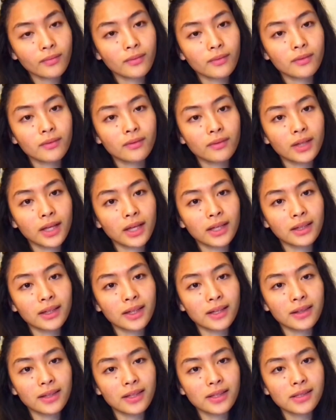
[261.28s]
at it like
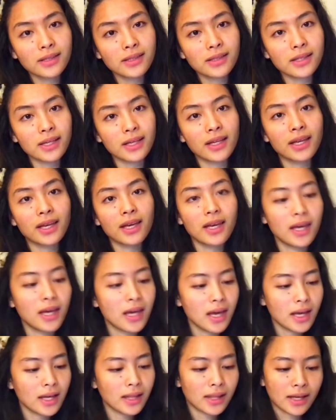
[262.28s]
this,
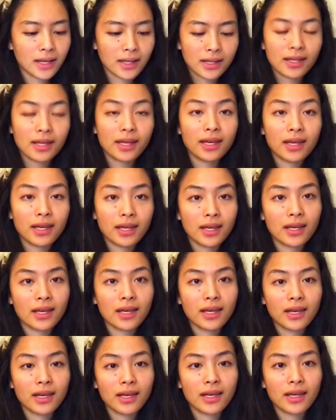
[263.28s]
like
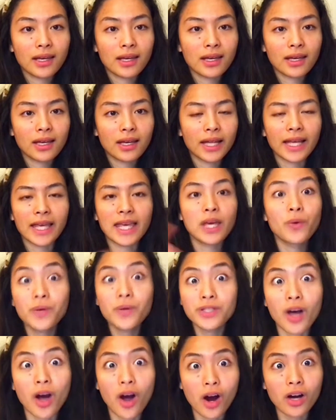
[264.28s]
it was
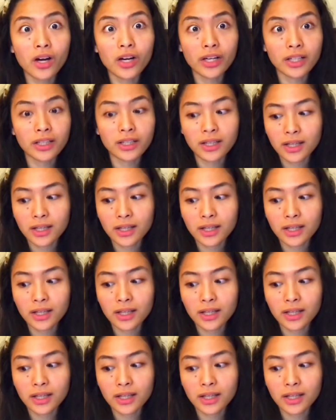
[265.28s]
hard.